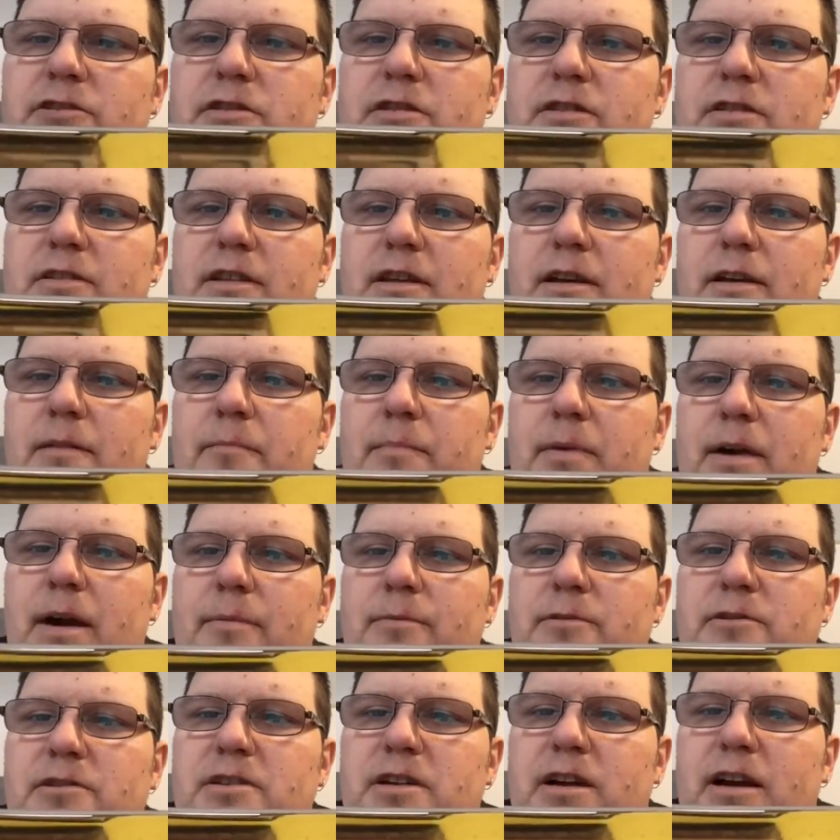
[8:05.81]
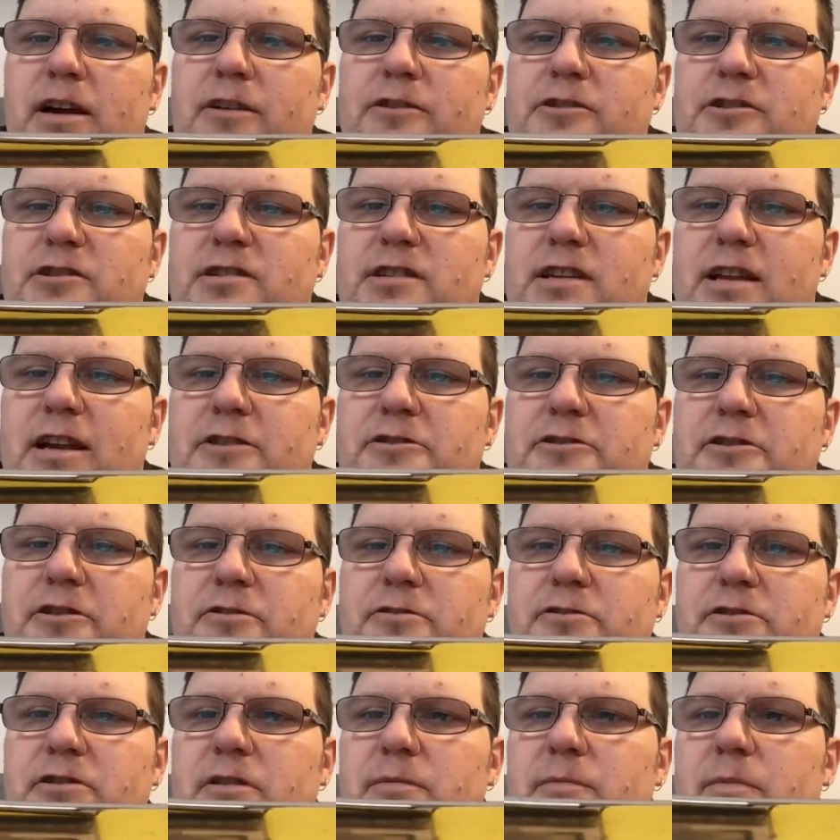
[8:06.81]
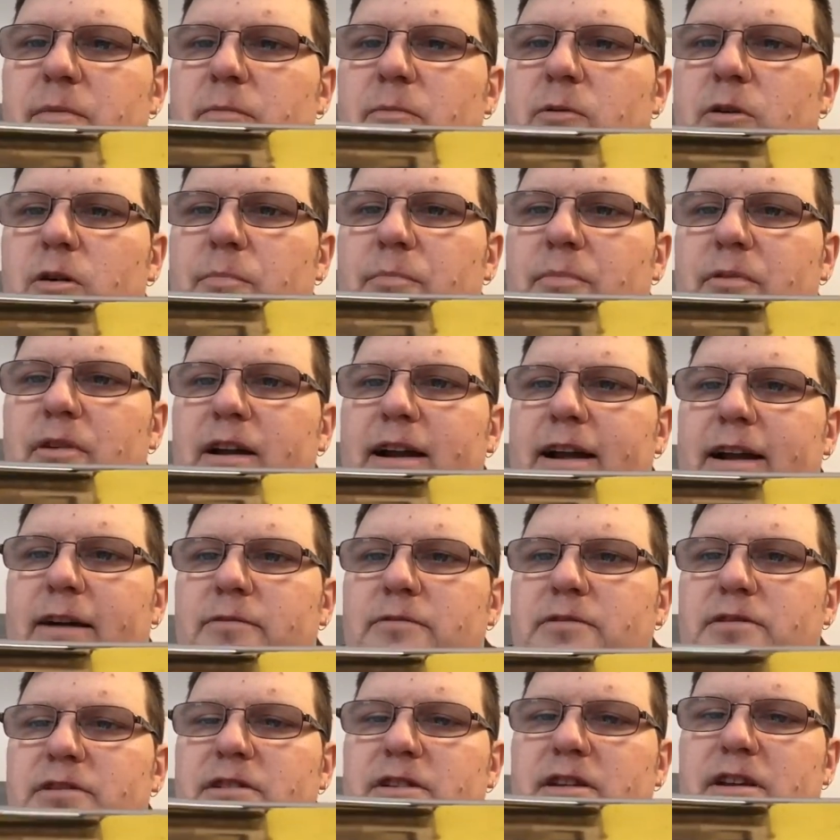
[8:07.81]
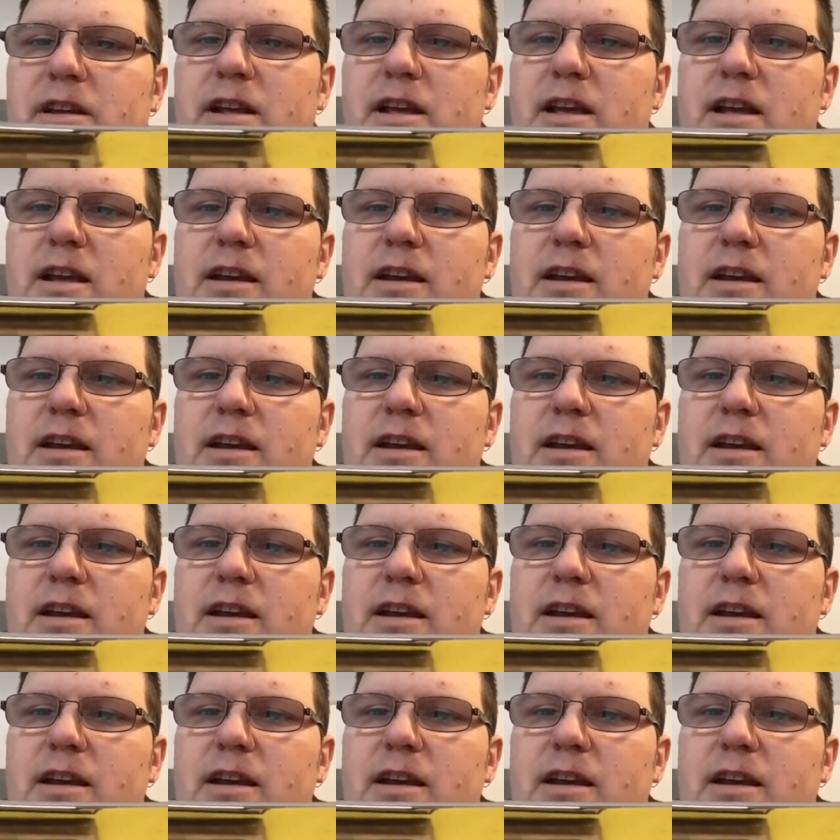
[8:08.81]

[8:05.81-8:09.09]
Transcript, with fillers: The, the barber's notch is actually usually a little bit more pronounced.